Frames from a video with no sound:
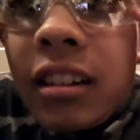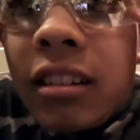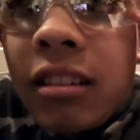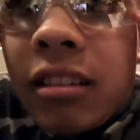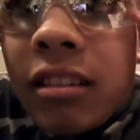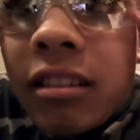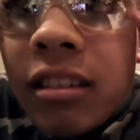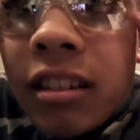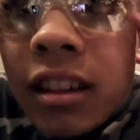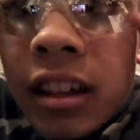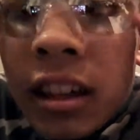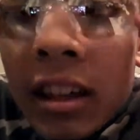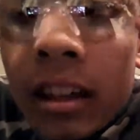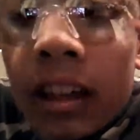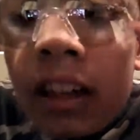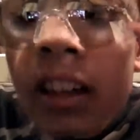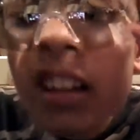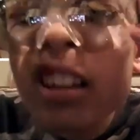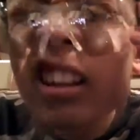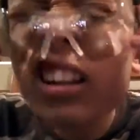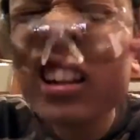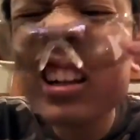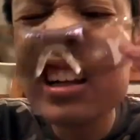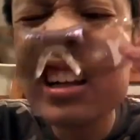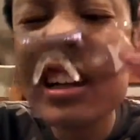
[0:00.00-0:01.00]

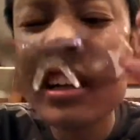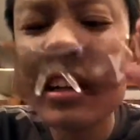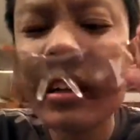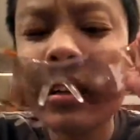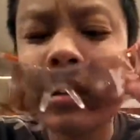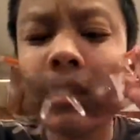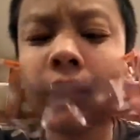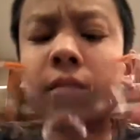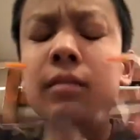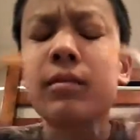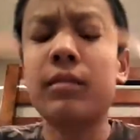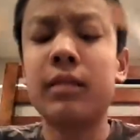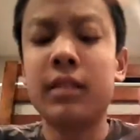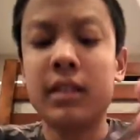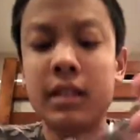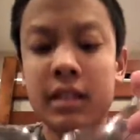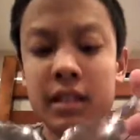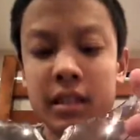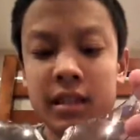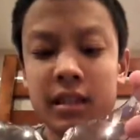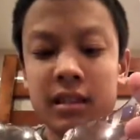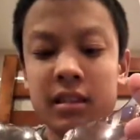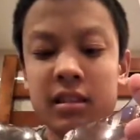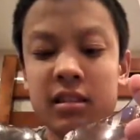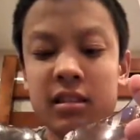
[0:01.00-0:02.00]
Well,
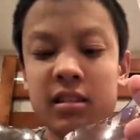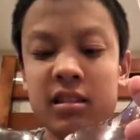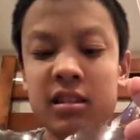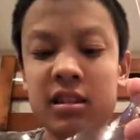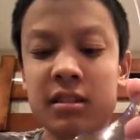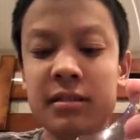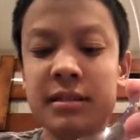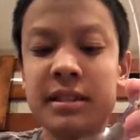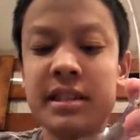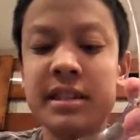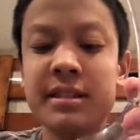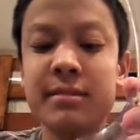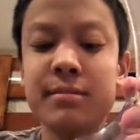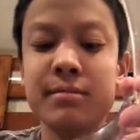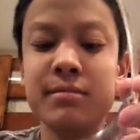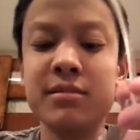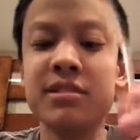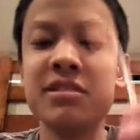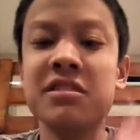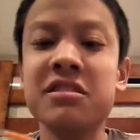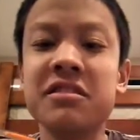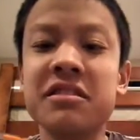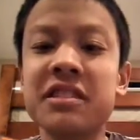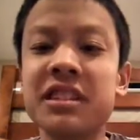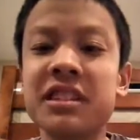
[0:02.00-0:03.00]
no, it didn't
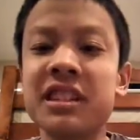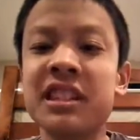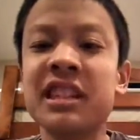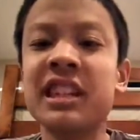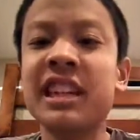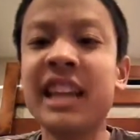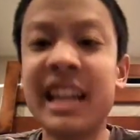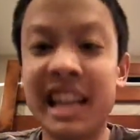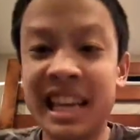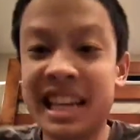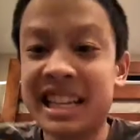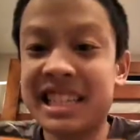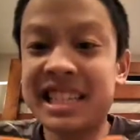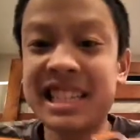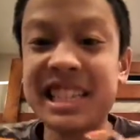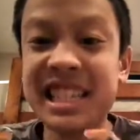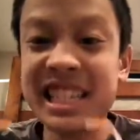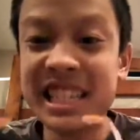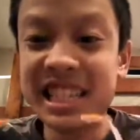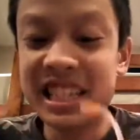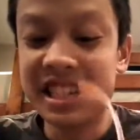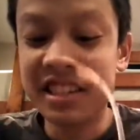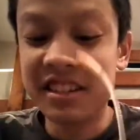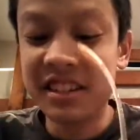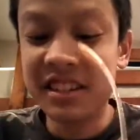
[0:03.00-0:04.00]
move. Huh, I guess it
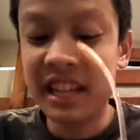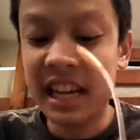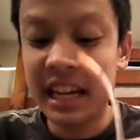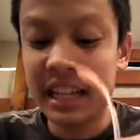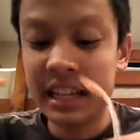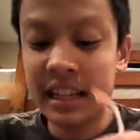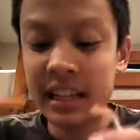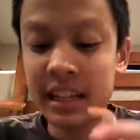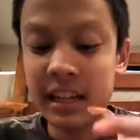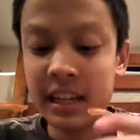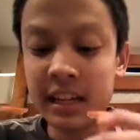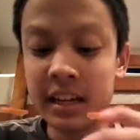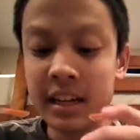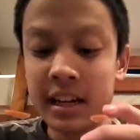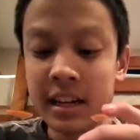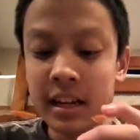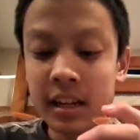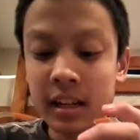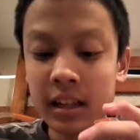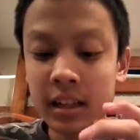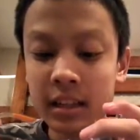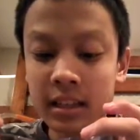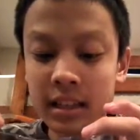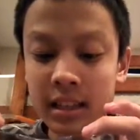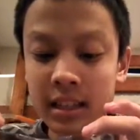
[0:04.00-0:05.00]
didn't do that thing.
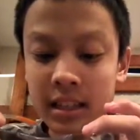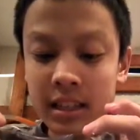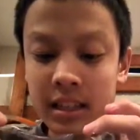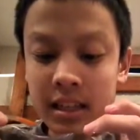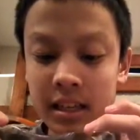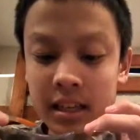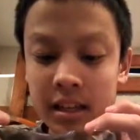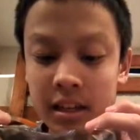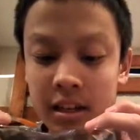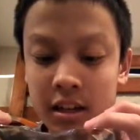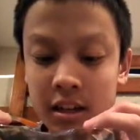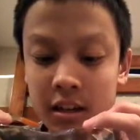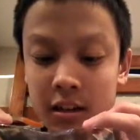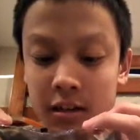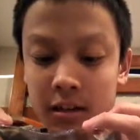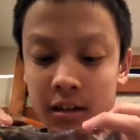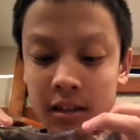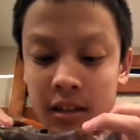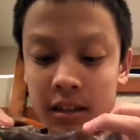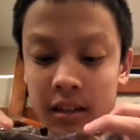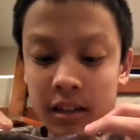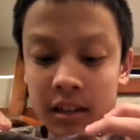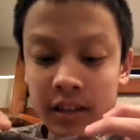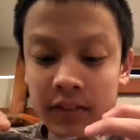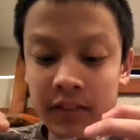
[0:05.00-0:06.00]
Let's see, though,
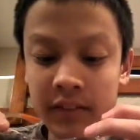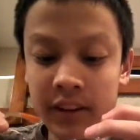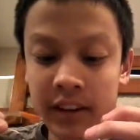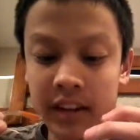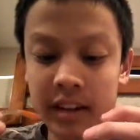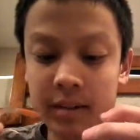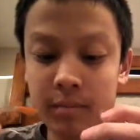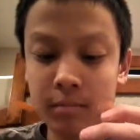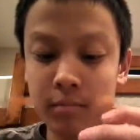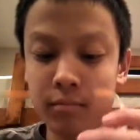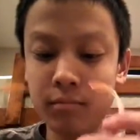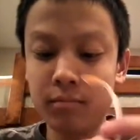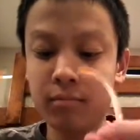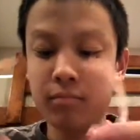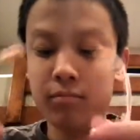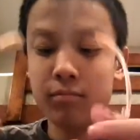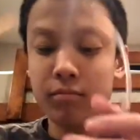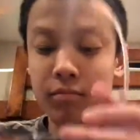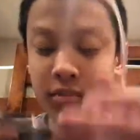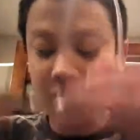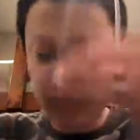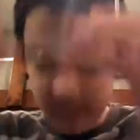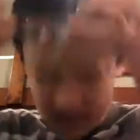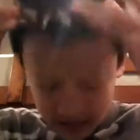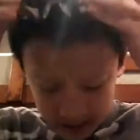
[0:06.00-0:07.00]
if I can
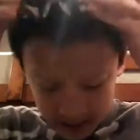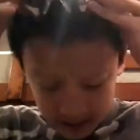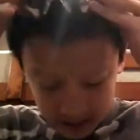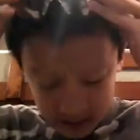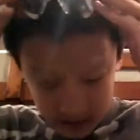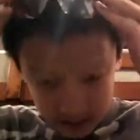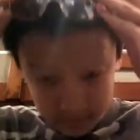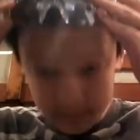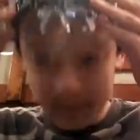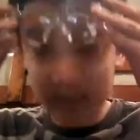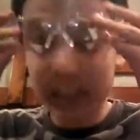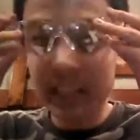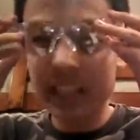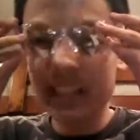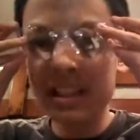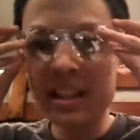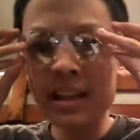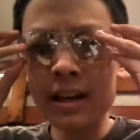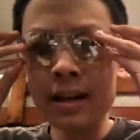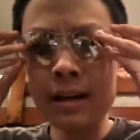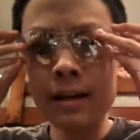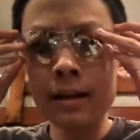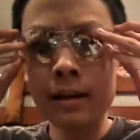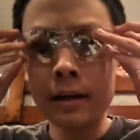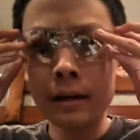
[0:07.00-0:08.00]
move it a little bit like
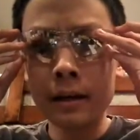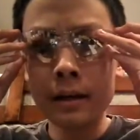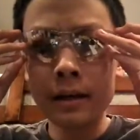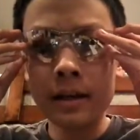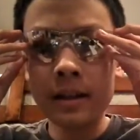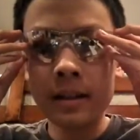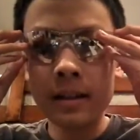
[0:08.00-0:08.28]
that.